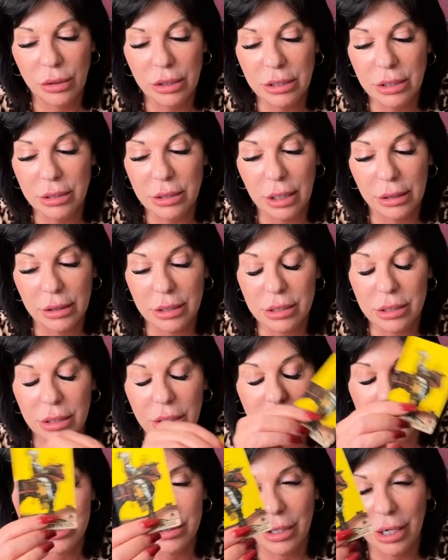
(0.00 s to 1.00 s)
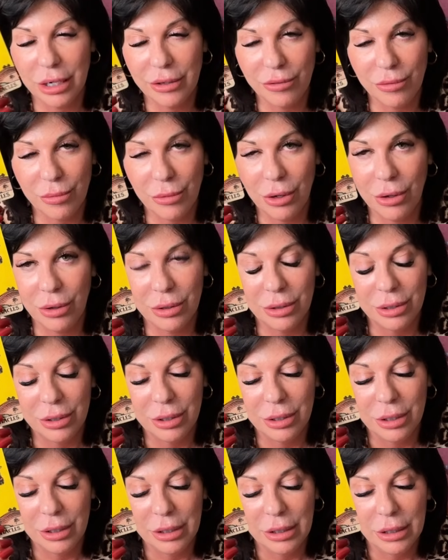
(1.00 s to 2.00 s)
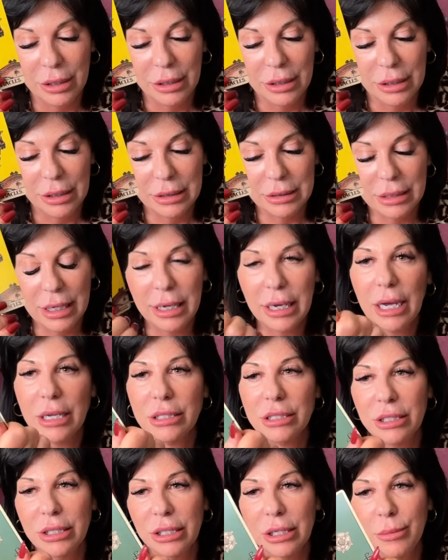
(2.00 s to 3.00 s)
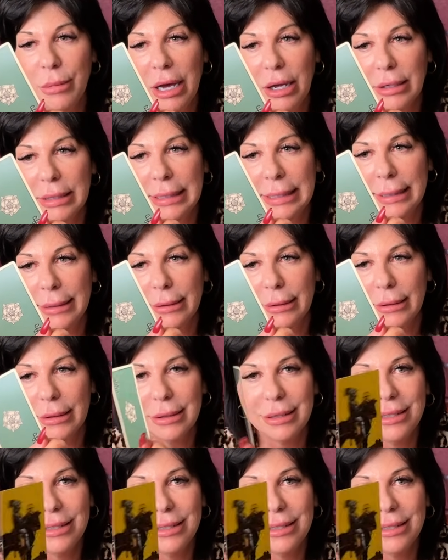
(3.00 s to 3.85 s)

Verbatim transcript: This is like the slowest knight of them all. It's like, I'll see you in about a year.